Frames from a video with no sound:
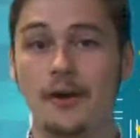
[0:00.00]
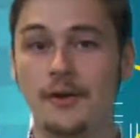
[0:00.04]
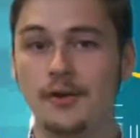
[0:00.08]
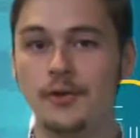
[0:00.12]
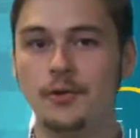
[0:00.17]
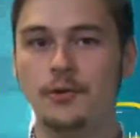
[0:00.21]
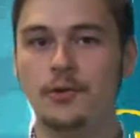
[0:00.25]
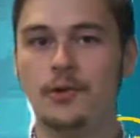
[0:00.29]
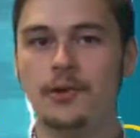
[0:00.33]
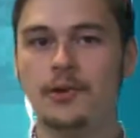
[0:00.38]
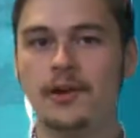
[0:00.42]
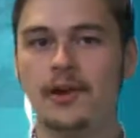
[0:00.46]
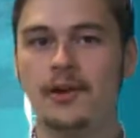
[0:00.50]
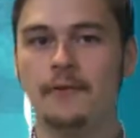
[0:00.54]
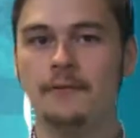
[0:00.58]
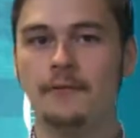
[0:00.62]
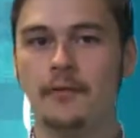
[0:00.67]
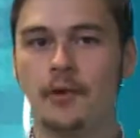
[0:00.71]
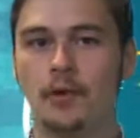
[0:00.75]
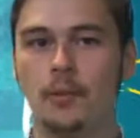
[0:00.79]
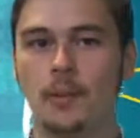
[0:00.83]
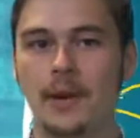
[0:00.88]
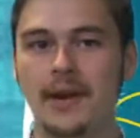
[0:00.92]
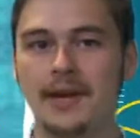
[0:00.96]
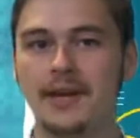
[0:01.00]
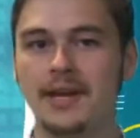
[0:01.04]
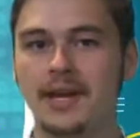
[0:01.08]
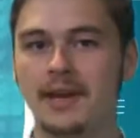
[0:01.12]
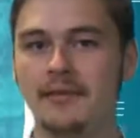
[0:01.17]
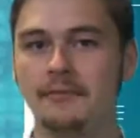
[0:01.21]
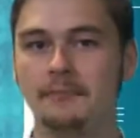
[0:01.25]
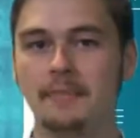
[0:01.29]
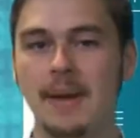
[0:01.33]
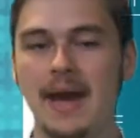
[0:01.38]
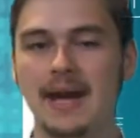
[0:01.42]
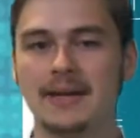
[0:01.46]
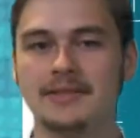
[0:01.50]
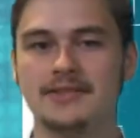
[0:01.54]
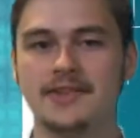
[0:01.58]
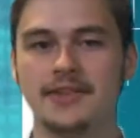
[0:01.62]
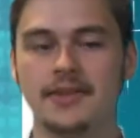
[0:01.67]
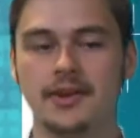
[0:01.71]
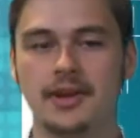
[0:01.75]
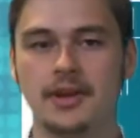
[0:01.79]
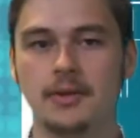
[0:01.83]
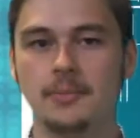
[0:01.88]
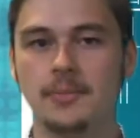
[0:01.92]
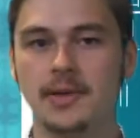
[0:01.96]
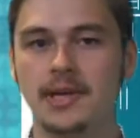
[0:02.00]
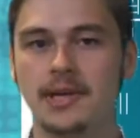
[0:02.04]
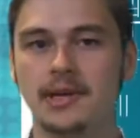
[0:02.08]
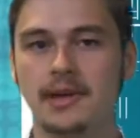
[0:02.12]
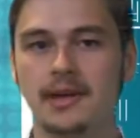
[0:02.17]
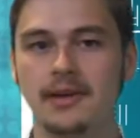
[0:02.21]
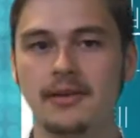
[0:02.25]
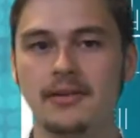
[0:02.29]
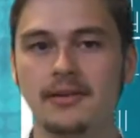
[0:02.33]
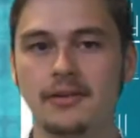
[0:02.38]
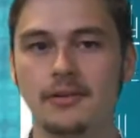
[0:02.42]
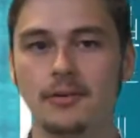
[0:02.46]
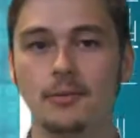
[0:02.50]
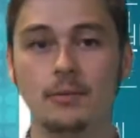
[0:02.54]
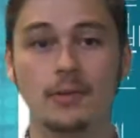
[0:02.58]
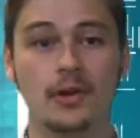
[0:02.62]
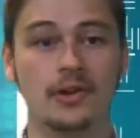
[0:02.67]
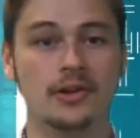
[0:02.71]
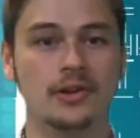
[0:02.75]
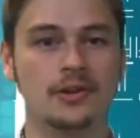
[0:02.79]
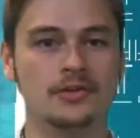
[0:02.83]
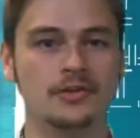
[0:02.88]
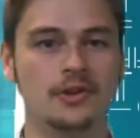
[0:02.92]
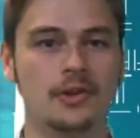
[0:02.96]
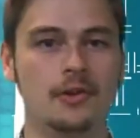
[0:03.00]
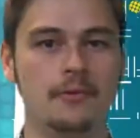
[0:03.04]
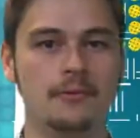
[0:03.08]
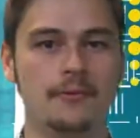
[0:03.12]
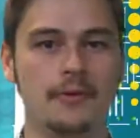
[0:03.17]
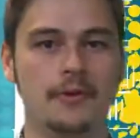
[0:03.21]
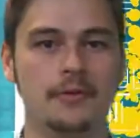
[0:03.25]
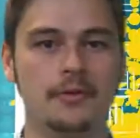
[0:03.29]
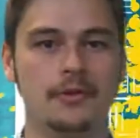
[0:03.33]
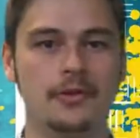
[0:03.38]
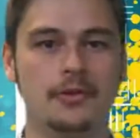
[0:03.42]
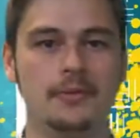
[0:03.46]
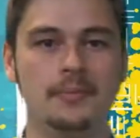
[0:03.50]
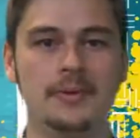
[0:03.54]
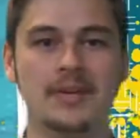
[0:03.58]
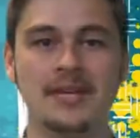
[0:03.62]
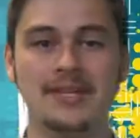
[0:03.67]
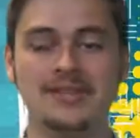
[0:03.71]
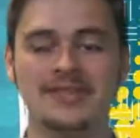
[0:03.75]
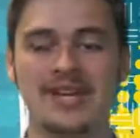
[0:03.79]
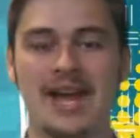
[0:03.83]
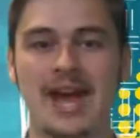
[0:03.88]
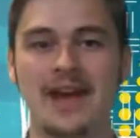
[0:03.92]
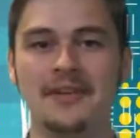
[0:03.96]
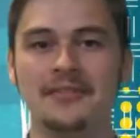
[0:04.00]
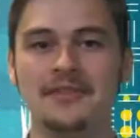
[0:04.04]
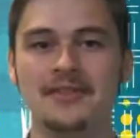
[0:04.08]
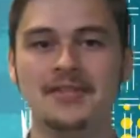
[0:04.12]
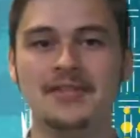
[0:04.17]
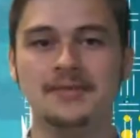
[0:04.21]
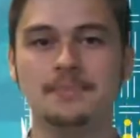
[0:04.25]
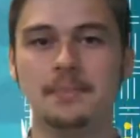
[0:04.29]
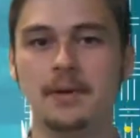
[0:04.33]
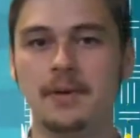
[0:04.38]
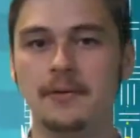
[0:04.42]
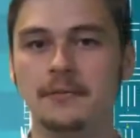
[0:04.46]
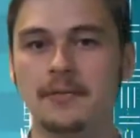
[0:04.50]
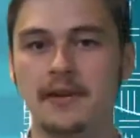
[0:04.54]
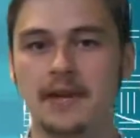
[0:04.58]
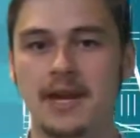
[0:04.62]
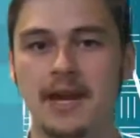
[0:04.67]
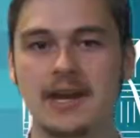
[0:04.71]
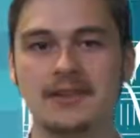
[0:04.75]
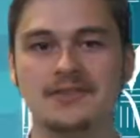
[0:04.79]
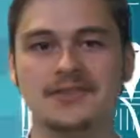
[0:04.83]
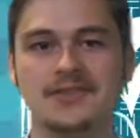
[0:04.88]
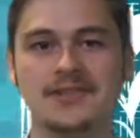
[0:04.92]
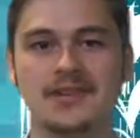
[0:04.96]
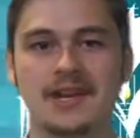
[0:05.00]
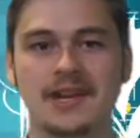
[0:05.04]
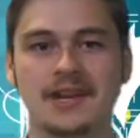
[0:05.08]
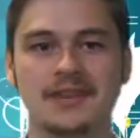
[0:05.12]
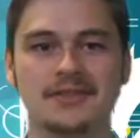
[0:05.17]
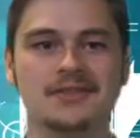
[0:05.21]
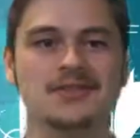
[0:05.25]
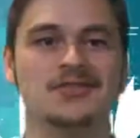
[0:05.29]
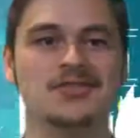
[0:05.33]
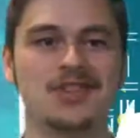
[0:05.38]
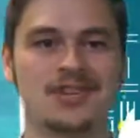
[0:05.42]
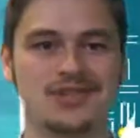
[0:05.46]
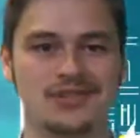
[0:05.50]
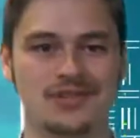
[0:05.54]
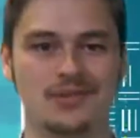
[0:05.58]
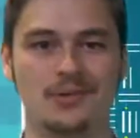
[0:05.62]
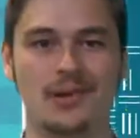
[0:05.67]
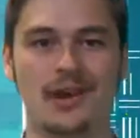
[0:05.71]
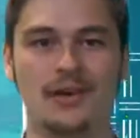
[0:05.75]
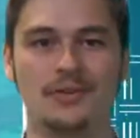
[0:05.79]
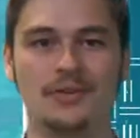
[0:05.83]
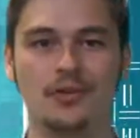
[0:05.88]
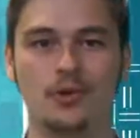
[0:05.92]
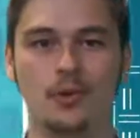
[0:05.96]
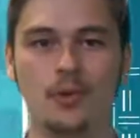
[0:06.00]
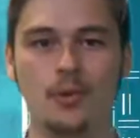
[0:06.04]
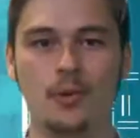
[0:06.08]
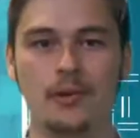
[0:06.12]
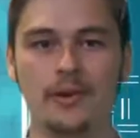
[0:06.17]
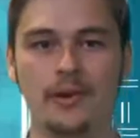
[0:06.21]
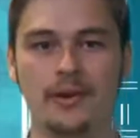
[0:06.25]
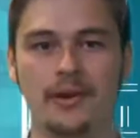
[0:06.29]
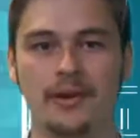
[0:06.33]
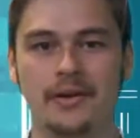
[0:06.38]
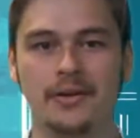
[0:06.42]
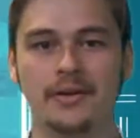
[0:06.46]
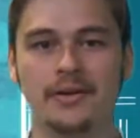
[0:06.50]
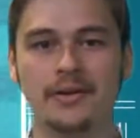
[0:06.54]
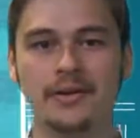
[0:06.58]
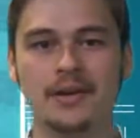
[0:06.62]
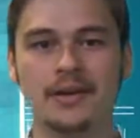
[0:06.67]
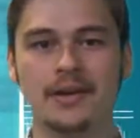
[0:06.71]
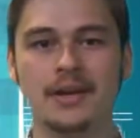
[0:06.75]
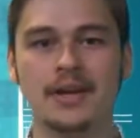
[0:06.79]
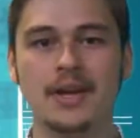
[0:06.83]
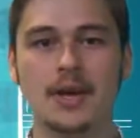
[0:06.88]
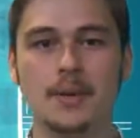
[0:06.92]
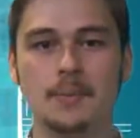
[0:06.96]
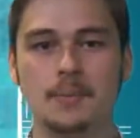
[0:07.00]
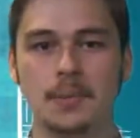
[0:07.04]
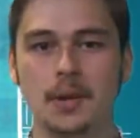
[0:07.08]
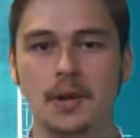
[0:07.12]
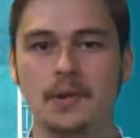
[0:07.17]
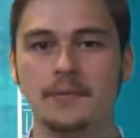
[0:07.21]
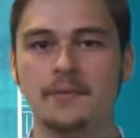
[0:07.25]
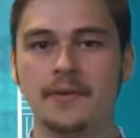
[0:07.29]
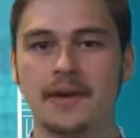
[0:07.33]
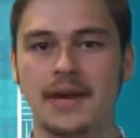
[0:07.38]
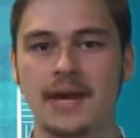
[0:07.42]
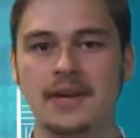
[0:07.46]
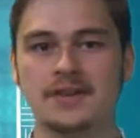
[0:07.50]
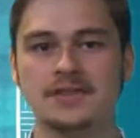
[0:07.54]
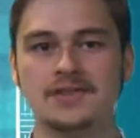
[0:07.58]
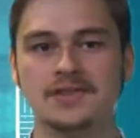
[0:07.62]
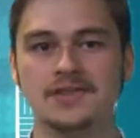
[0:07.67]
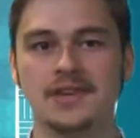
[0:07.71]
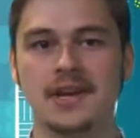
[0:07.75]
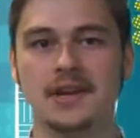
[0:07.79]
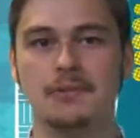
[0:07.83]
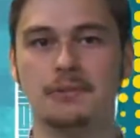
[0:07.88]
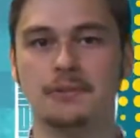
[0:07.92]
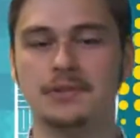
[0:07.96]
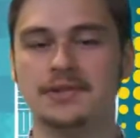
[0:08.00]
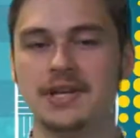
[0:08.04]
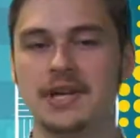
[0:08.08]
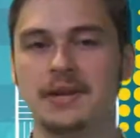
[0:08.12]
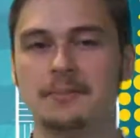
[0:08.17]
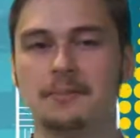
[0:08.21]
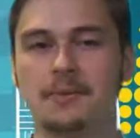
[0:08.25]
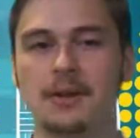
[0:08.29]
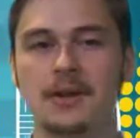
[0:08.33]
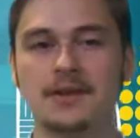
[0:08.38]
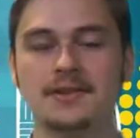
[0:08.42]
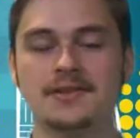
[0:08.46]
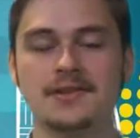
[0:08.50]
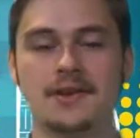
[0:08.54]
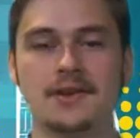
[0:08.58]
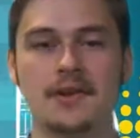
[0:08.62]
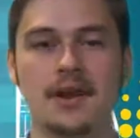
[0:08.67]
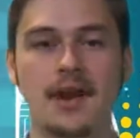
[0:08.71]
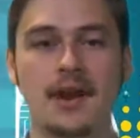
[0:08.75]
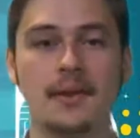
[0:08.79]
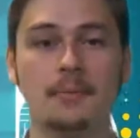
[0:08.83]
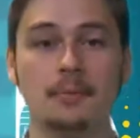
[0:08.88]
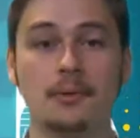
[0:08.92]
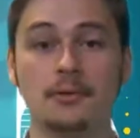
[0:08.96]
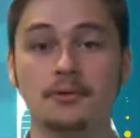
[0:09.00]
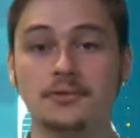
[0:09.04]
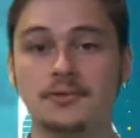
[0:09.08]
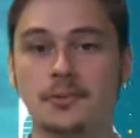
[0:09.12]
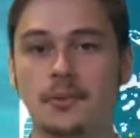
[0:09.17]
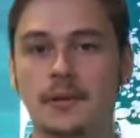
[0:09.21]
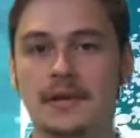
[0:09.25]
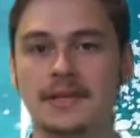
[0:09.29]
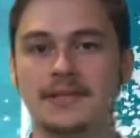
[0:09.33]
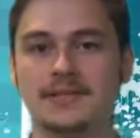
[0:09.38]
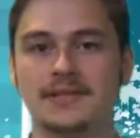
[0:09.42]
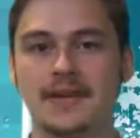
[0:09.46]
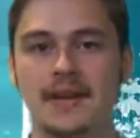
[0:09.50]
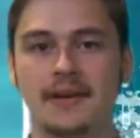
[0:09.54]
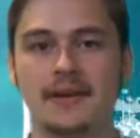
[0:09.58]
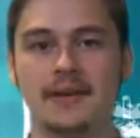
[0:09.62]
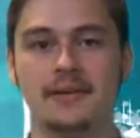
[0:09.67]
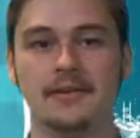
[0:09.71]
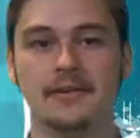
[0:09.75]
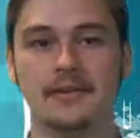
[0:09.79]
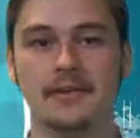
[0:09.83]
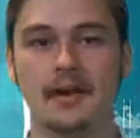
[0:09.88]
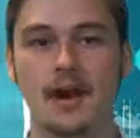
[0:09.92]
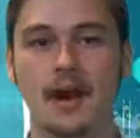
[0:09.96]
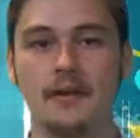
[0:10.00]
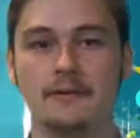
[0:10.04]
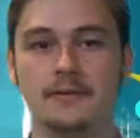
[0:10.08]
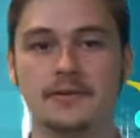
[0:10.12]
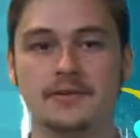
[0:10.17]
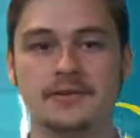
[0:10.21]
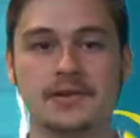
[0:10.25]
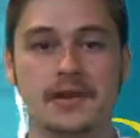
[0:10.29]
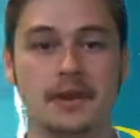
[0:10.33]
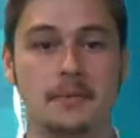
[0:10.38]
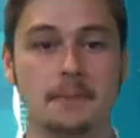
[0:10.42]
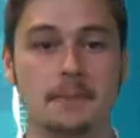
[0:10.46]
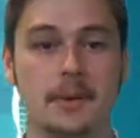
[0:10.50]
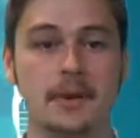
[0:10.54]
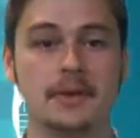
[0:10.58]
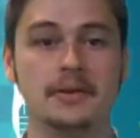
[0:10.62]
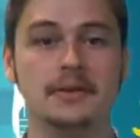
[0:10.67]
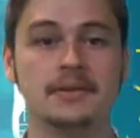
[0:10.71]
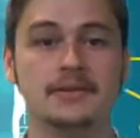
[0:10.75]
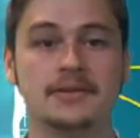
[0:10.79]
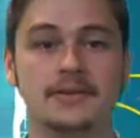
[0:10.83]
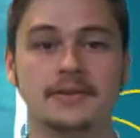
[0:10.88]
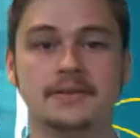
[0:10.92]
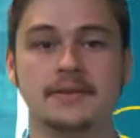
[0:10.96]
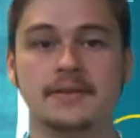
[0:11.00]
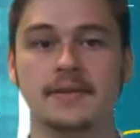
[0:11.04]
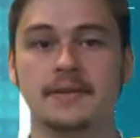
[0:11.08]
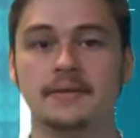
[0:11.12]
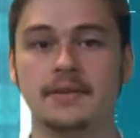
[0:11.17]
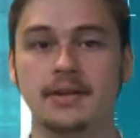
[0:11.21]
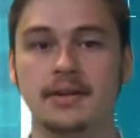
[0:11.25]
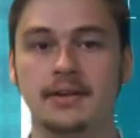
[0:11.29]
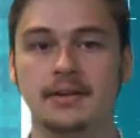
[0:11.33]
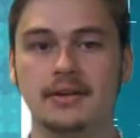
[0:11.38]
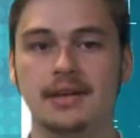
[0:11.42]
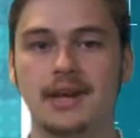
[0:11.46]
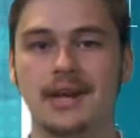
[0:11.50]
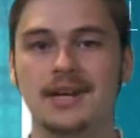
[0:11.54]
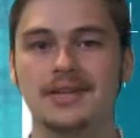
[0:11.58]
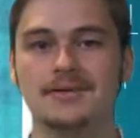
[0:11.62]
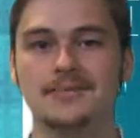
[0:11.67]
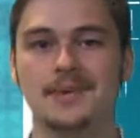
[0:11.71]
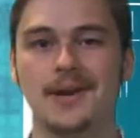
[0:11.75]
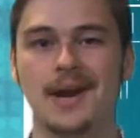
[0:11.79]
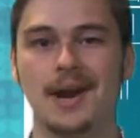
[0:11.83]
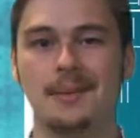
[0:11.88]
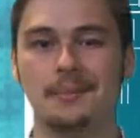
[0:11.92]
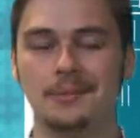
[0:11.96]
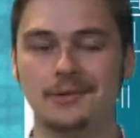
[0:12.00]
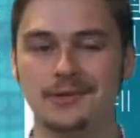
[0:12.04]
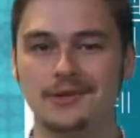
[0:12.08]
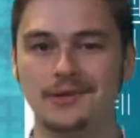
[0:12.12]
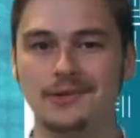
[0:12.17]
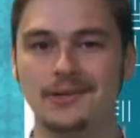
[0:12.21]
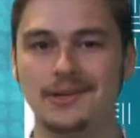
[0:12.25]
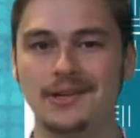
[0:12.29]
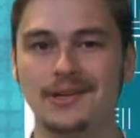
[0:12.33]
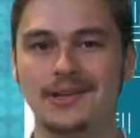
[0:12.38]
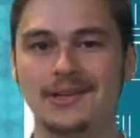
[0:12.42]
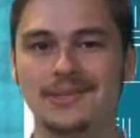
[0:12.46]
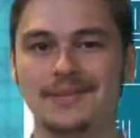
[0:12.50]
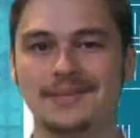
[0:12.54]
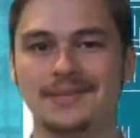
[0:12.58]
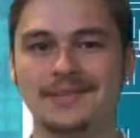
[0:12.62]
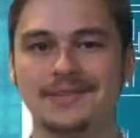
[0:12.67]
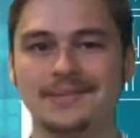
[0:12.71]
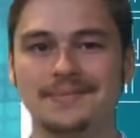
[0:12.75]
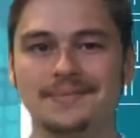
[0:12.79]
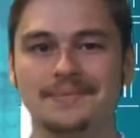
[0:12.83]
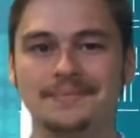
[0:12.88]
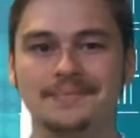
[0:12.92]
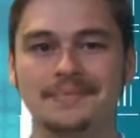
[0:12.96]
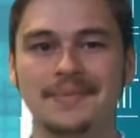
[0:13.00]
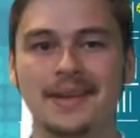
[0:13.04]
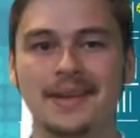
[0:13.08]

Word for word: Are you looking for a way to give back to the community? Well, look no further because Athens Beautification Day is just around the corner. Beautification Day will take place on April 22nd and offers an abundance of civic engagement opportunities.